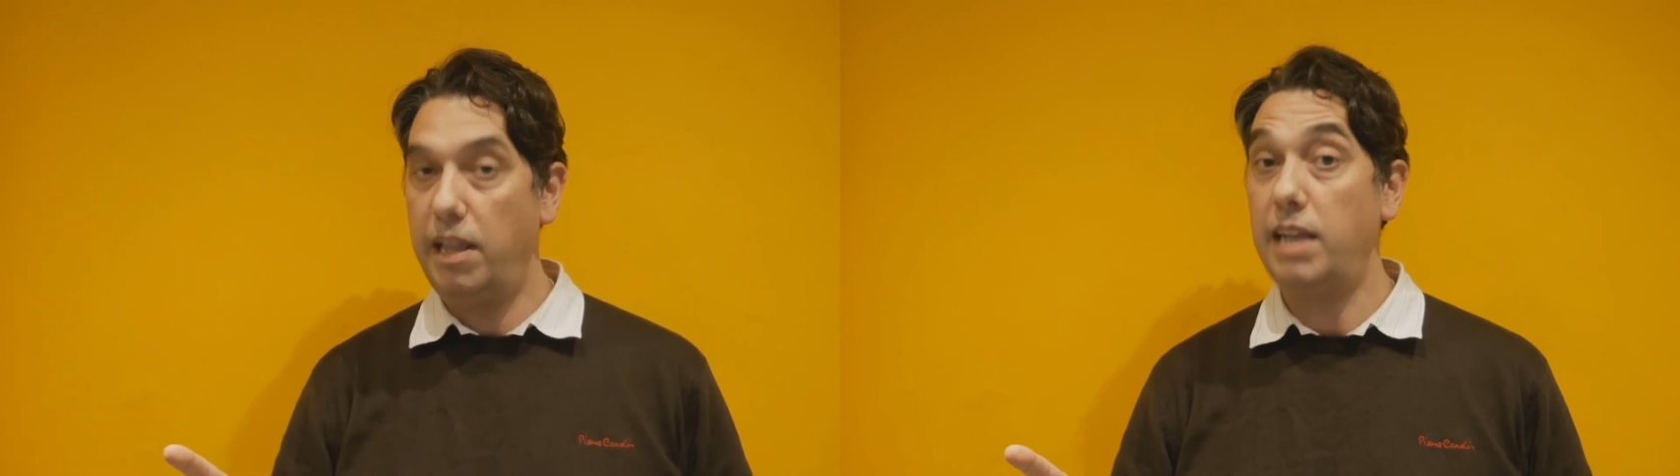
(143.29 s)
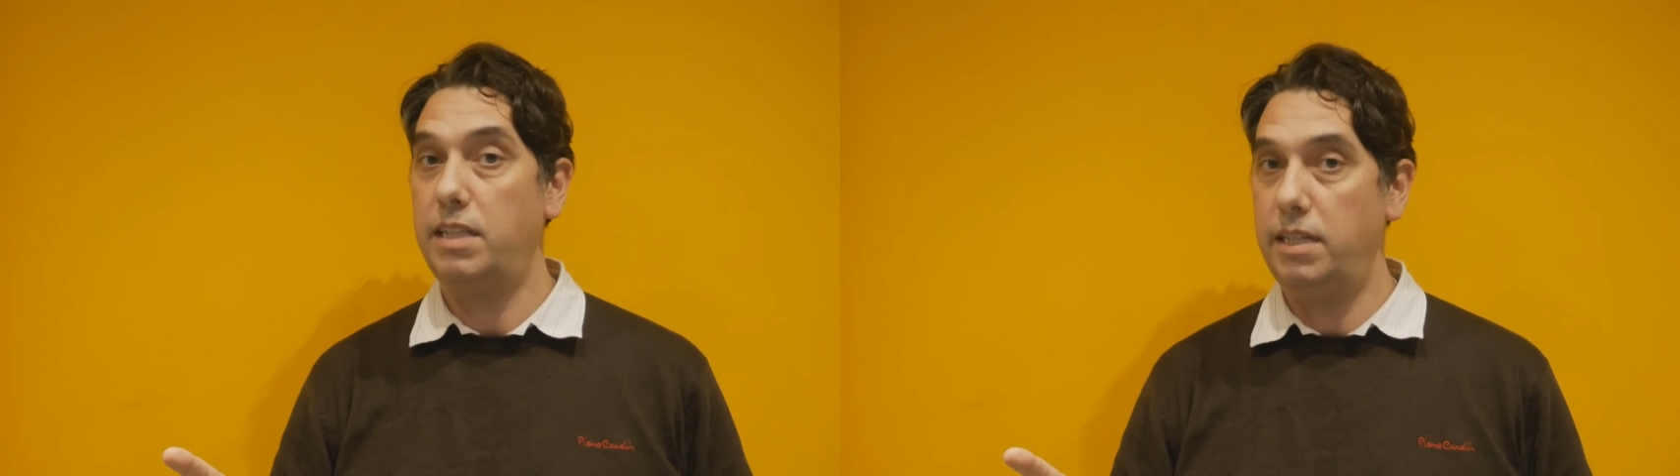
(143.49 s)

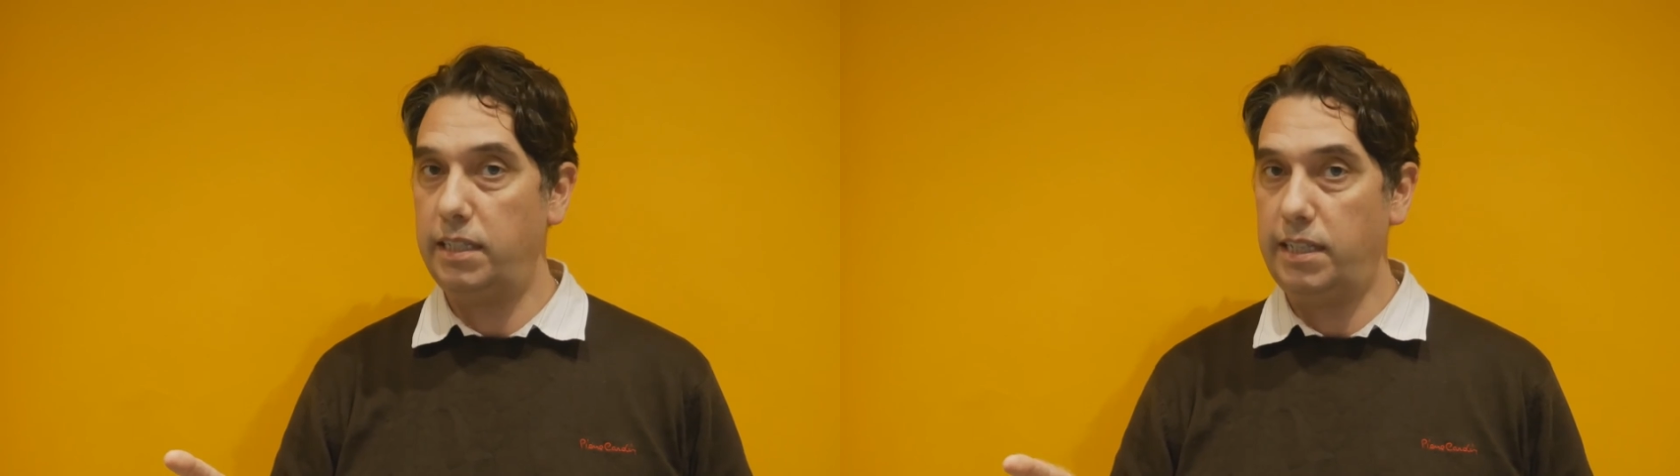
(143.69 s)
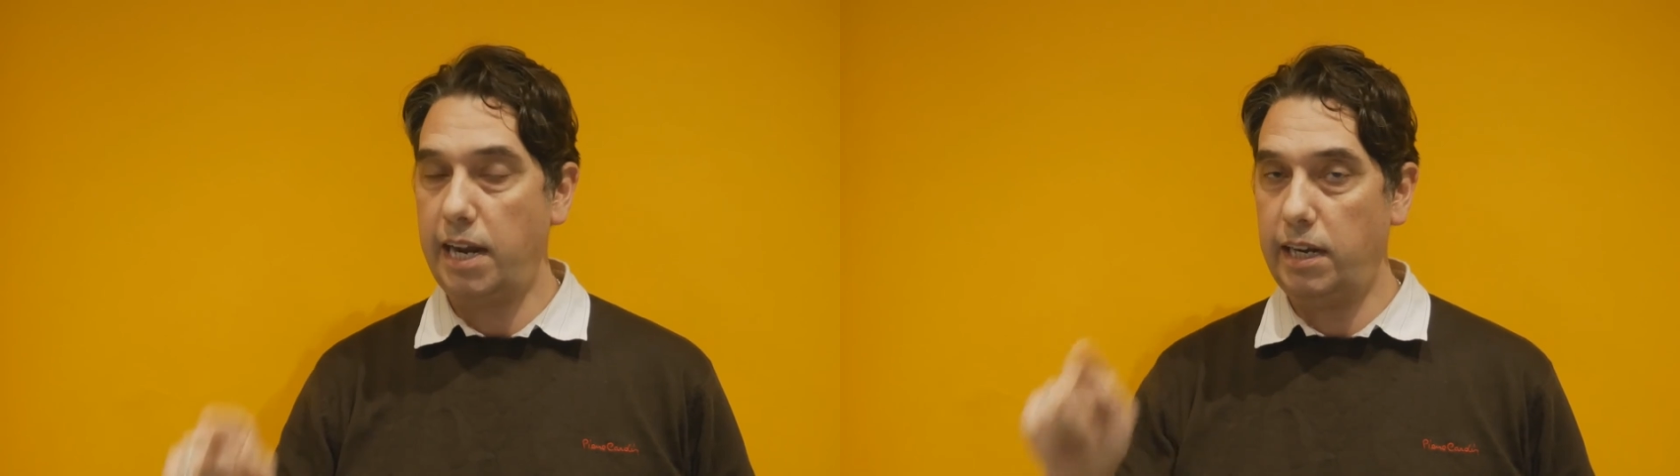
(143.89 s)
less than
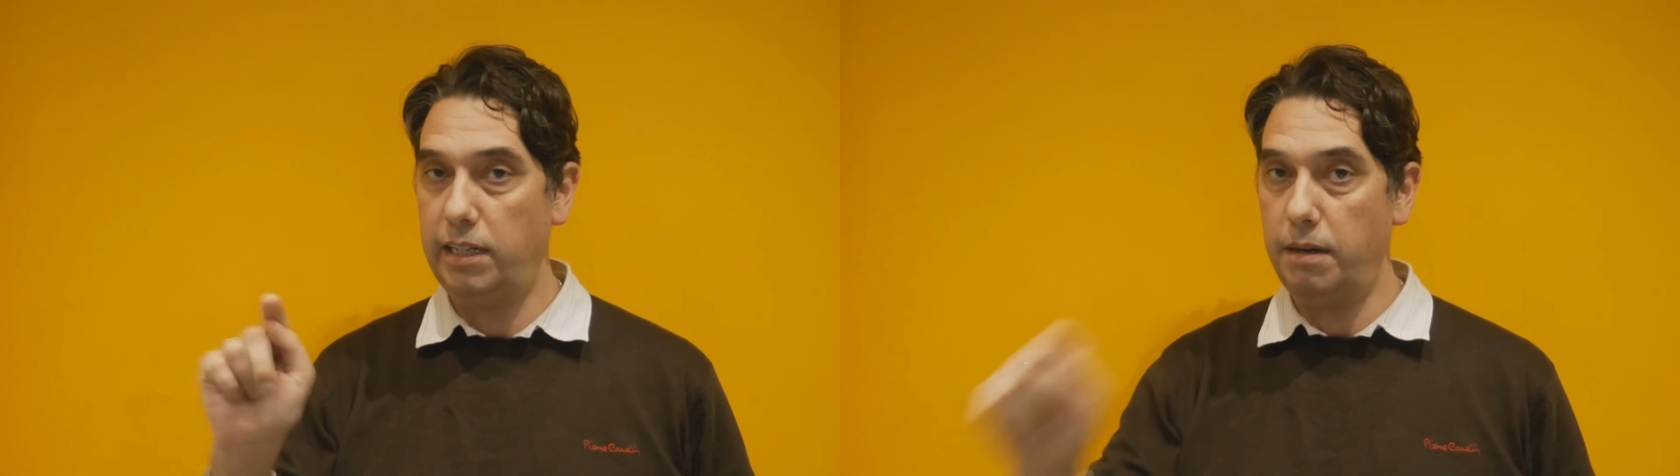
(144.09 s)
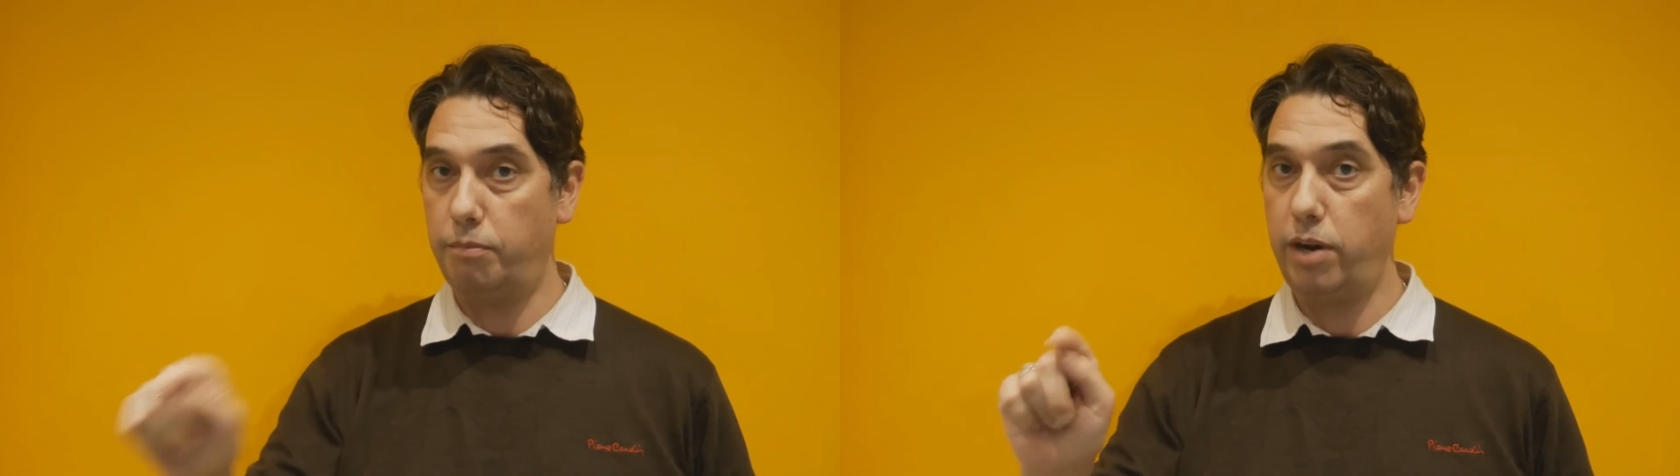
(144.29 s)
a
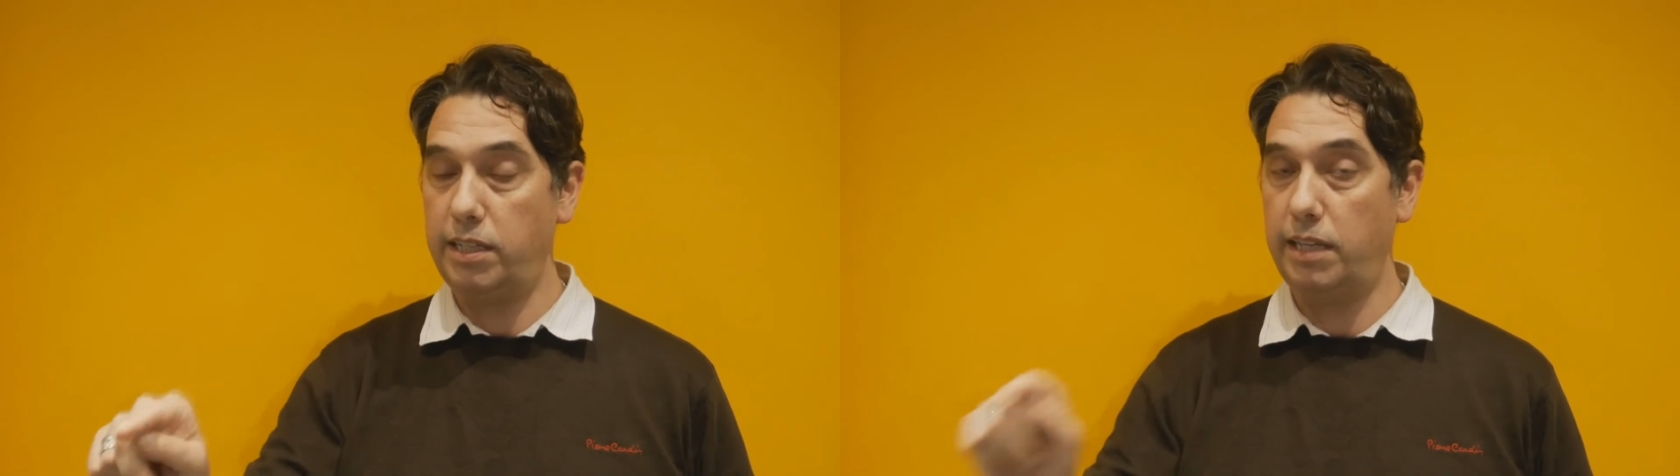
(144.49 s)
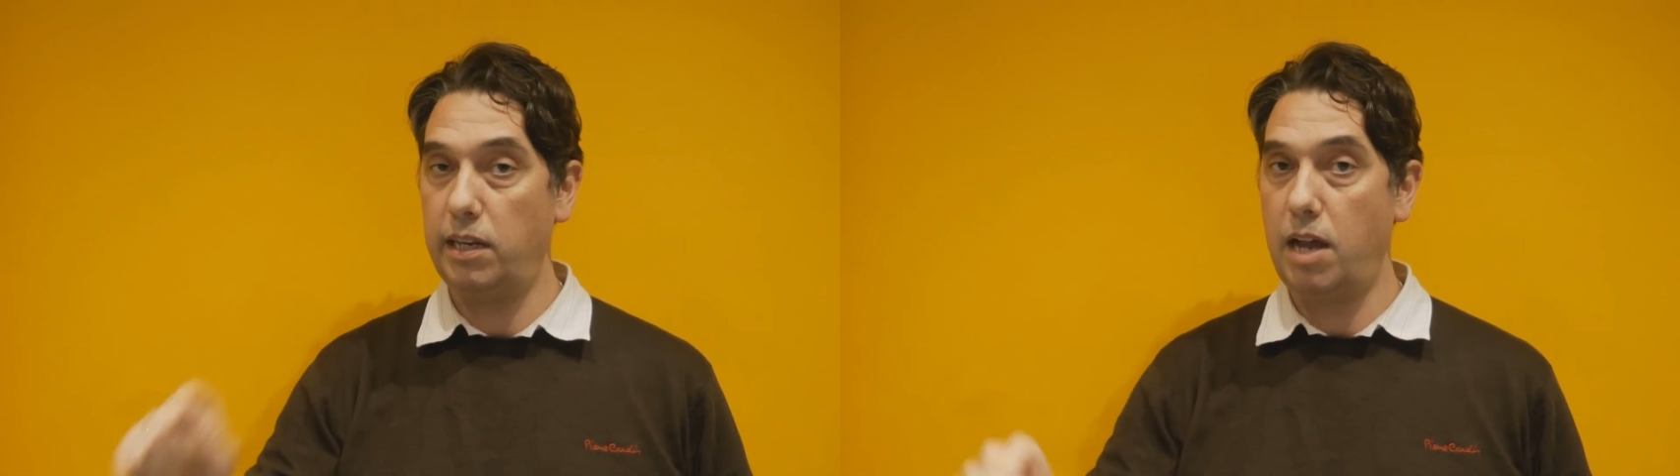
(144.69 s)
second and
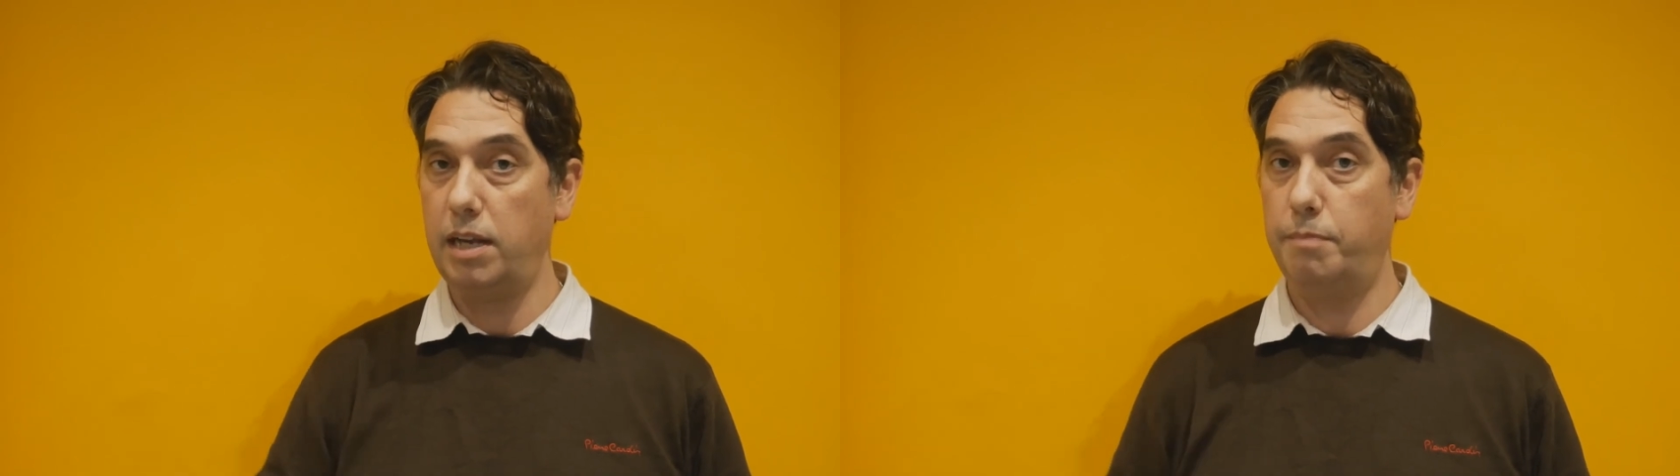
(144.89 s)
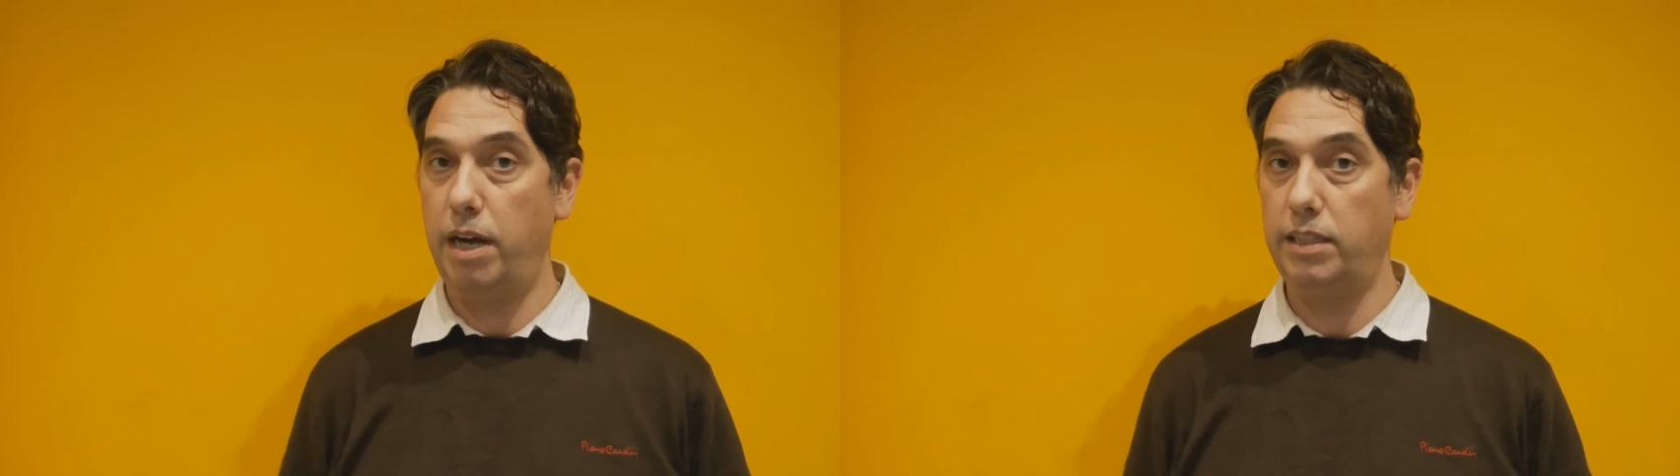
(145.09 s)
pressing the
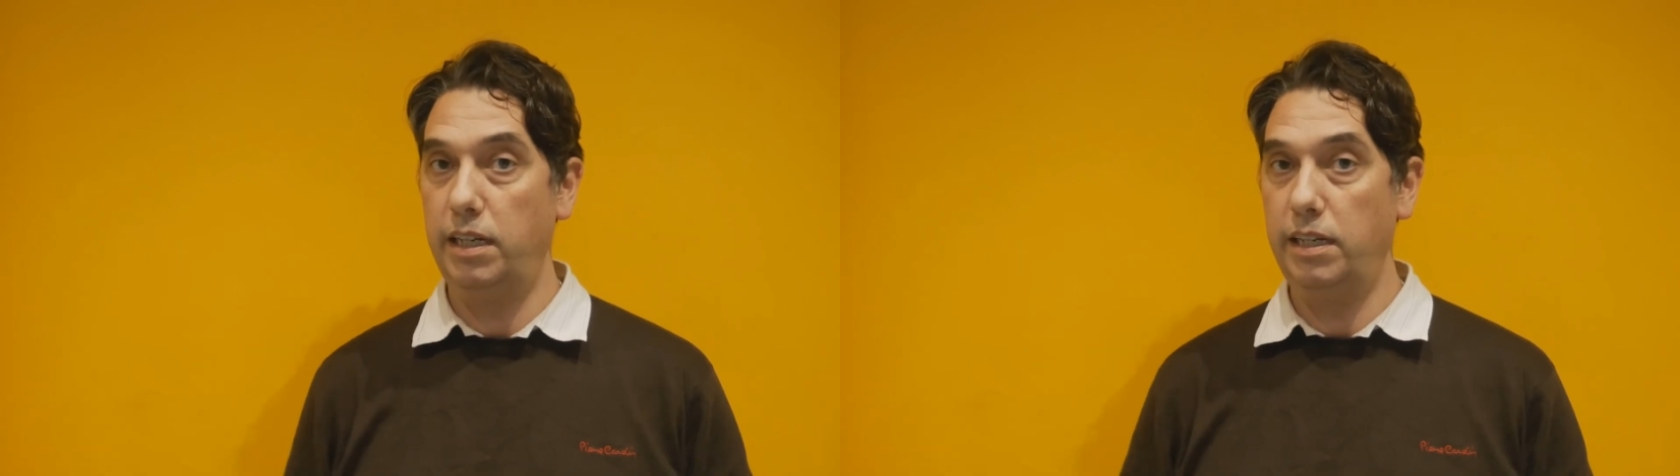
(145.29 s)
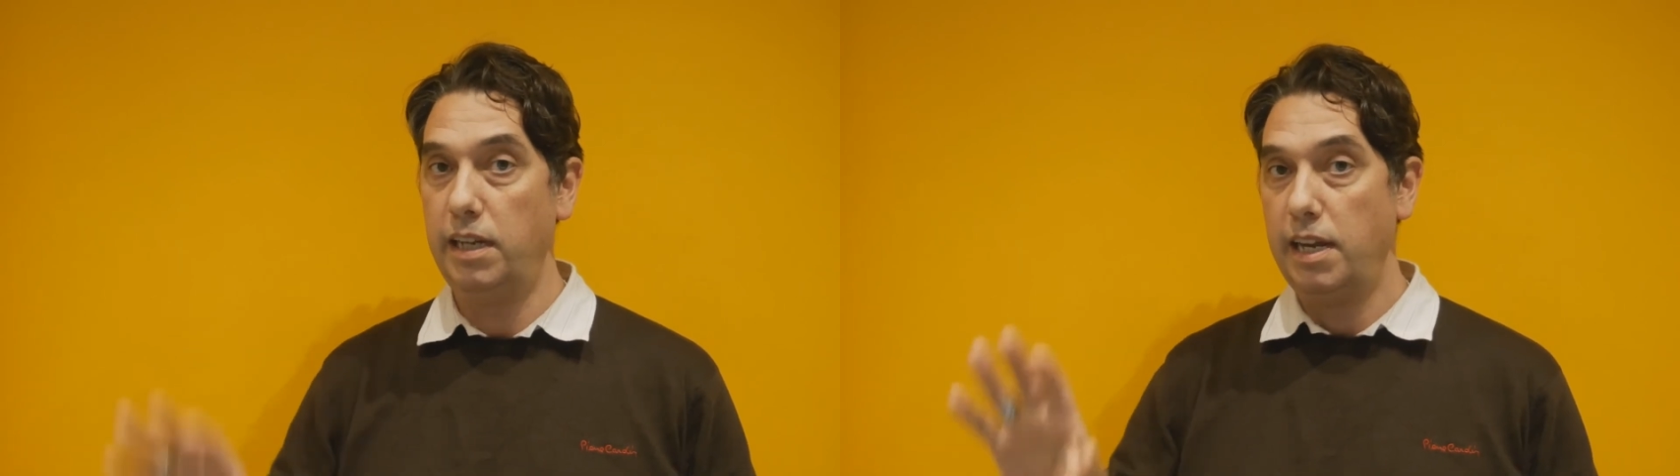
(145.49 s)
like
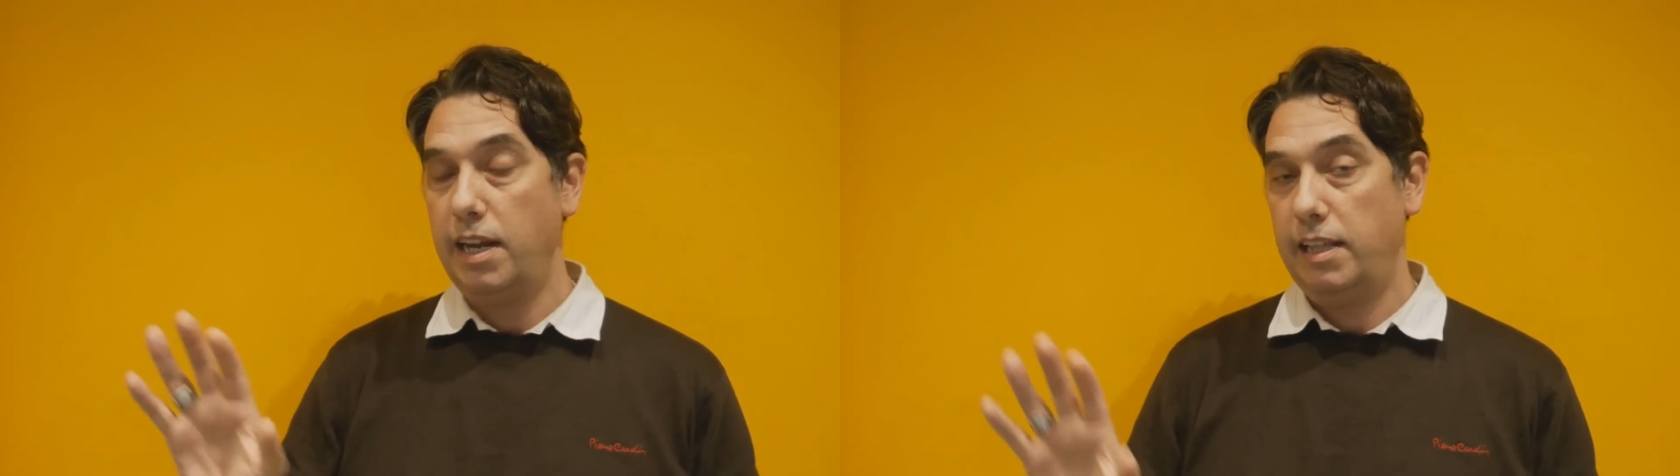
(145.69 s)
button.